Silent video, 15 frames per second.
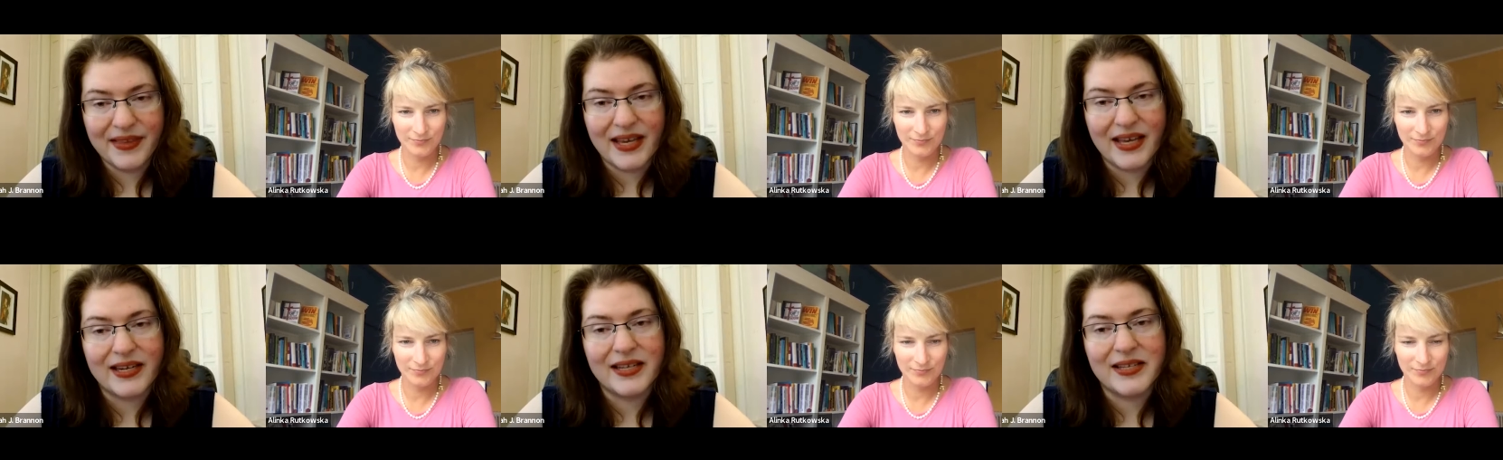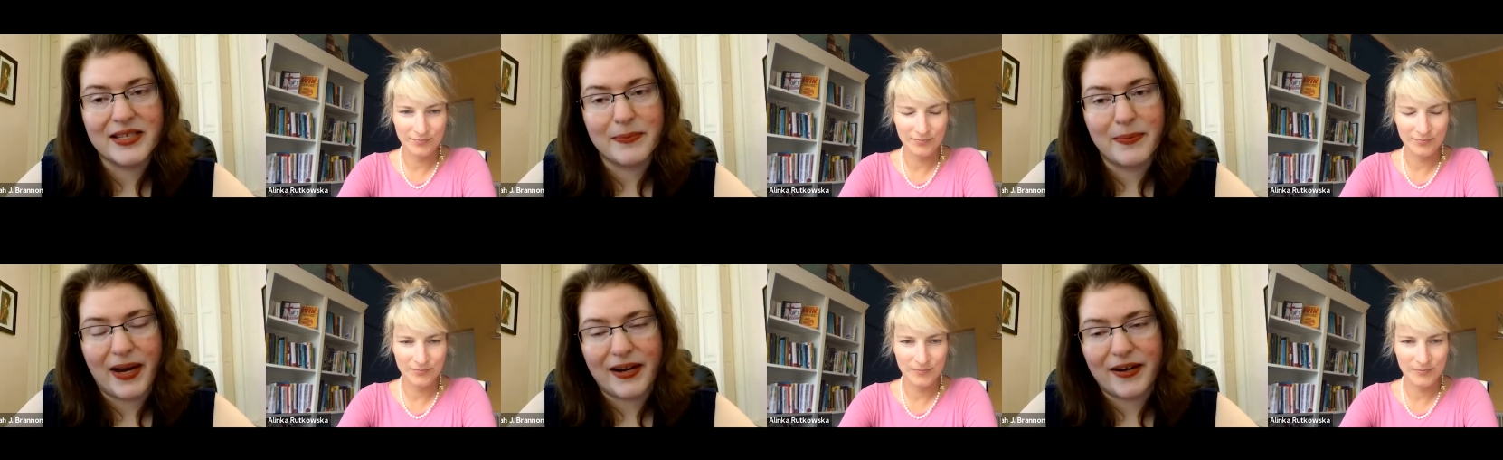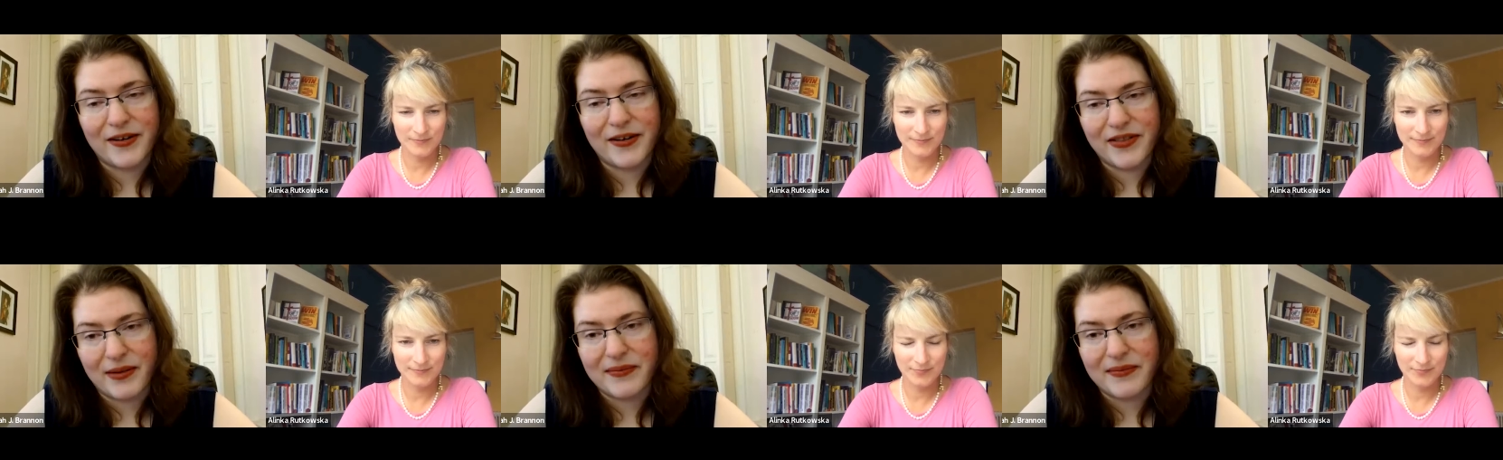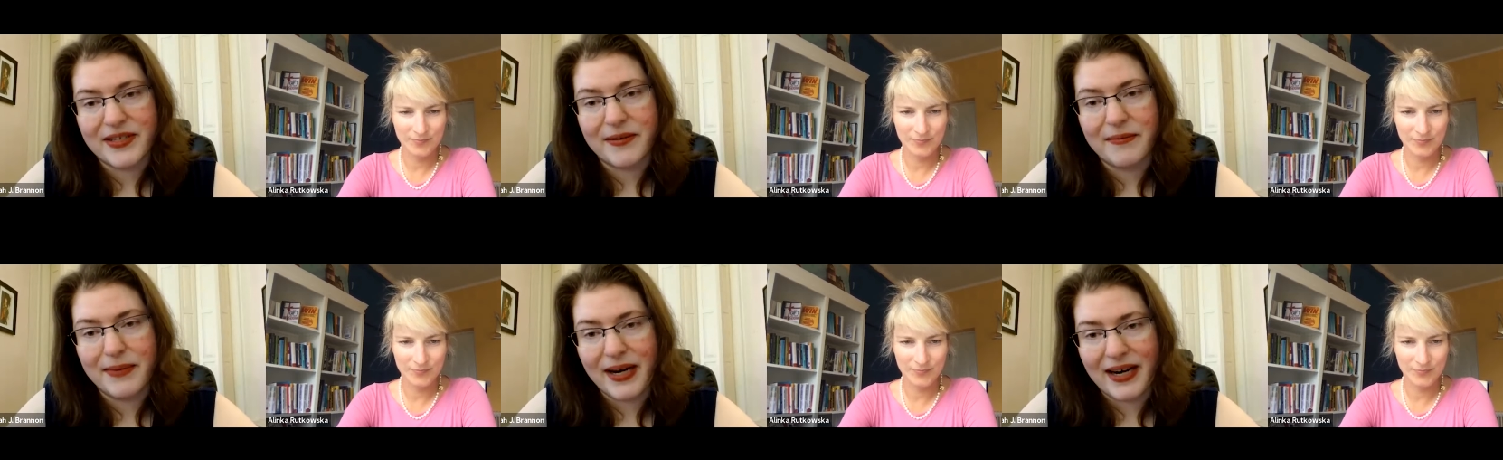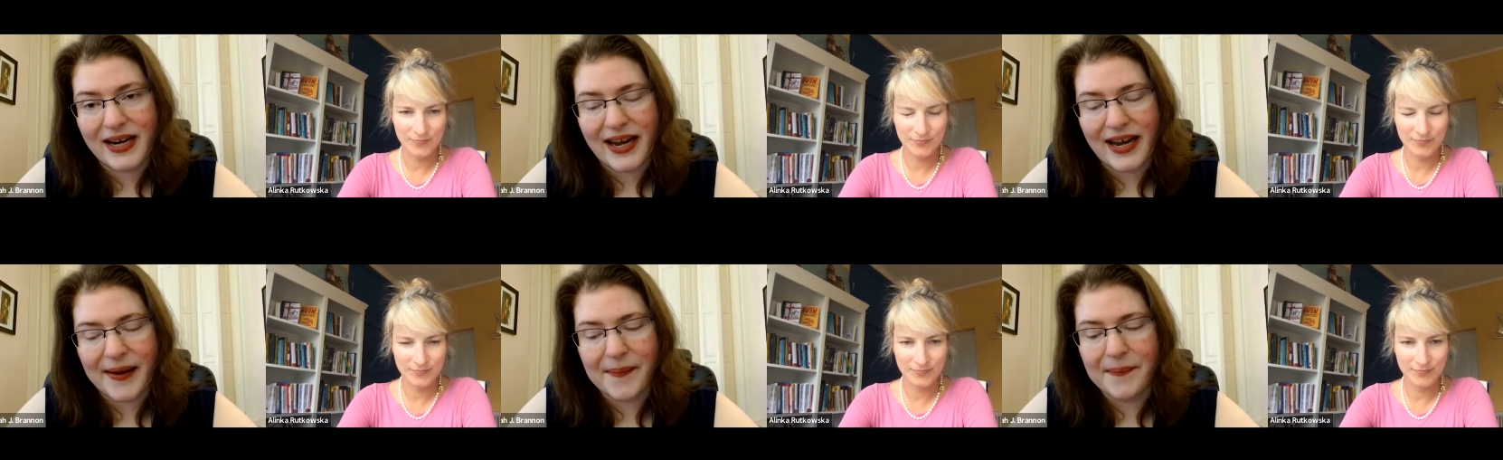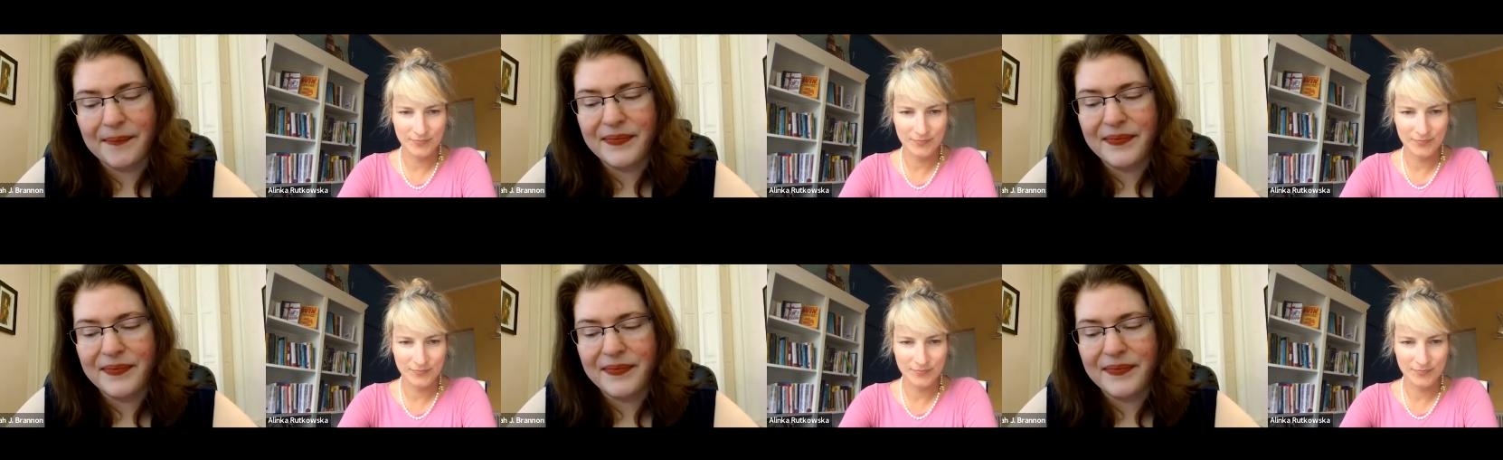Speaker 1: and inspire them to buy.